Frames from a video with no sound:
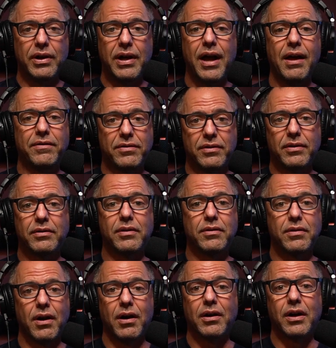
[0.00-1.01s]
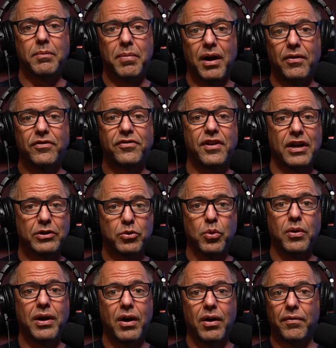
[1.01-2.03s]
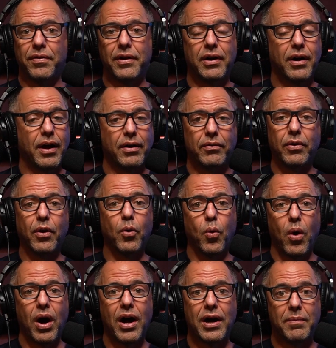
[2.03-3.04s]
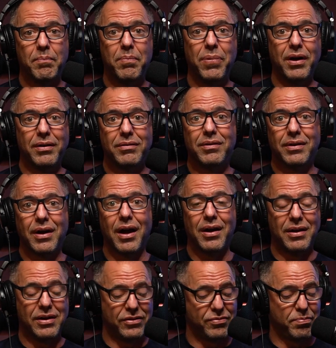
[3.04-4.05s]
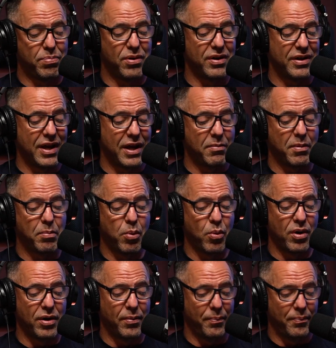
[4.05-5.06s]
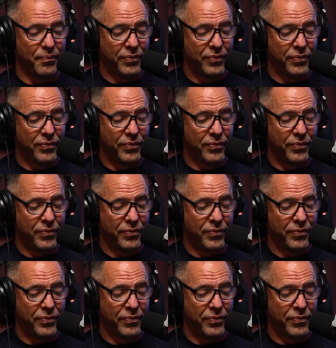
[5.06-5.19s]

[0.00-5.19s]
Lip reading: hesitant to talk about sexual health here, and I don't know why, but it's pretty damn important.